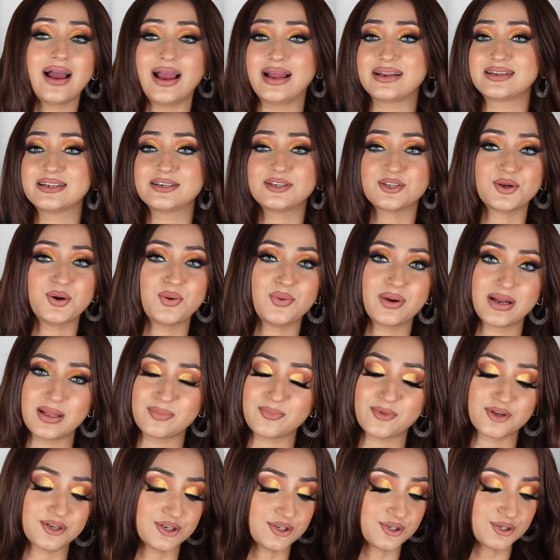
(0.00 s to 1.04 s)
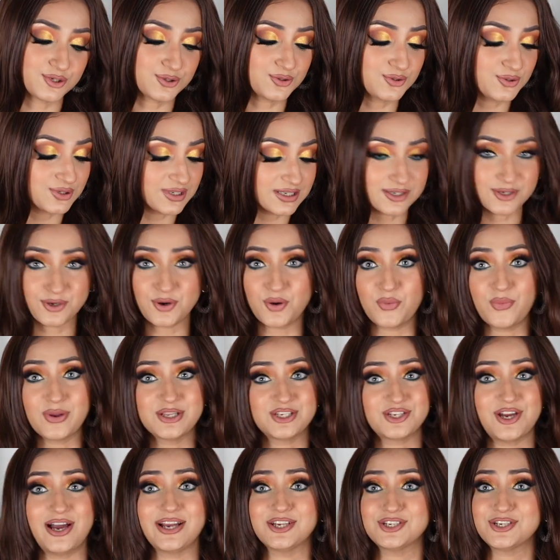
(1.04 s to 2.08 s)
I didn't know what I'm gonna do. Didn't know
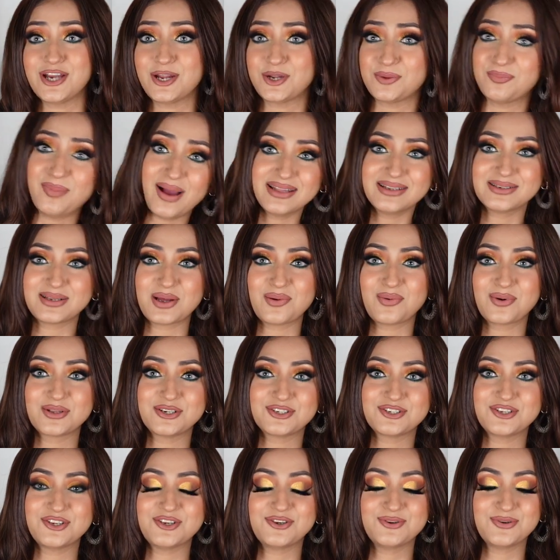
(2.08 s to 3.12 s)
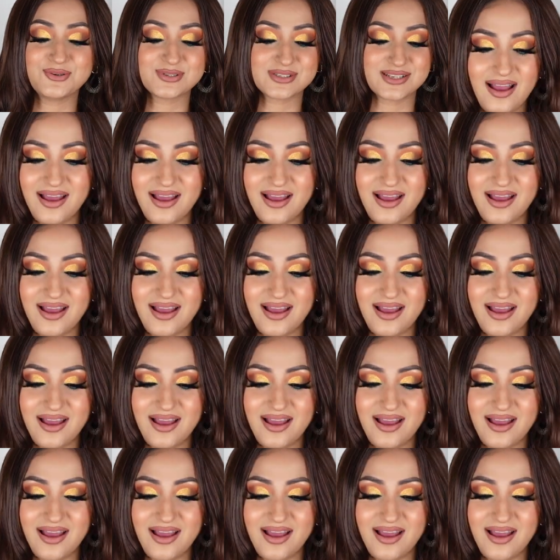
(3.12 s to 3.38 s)
which eyeshadow palette I wanted to use.